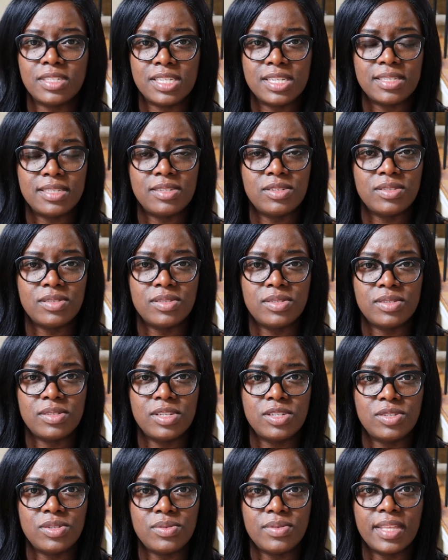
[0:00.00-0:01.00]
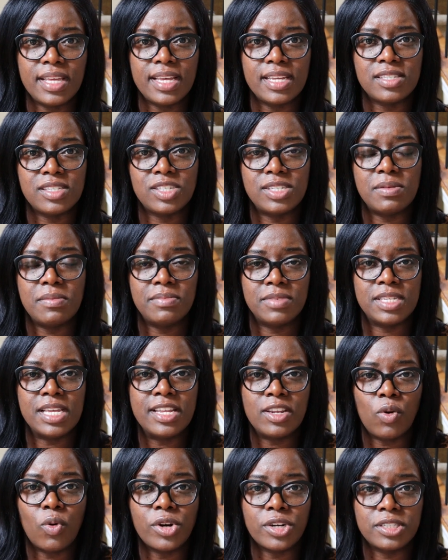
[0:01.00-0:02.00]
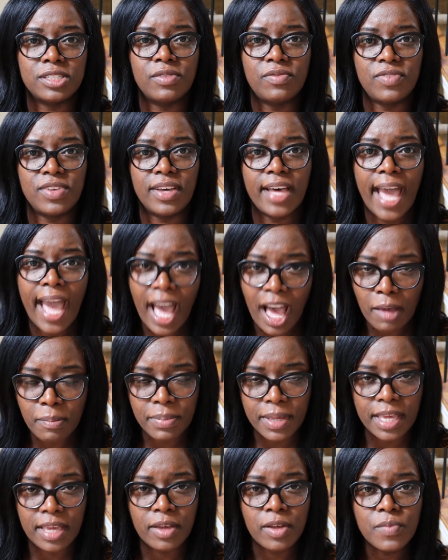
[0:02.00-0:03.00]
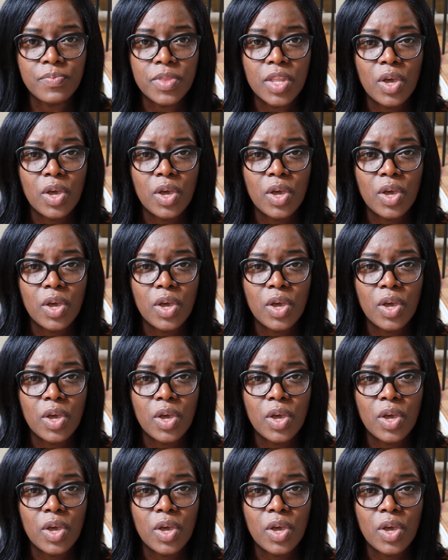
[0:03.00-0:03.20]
to, to, to do this to, to, in order to feel happy.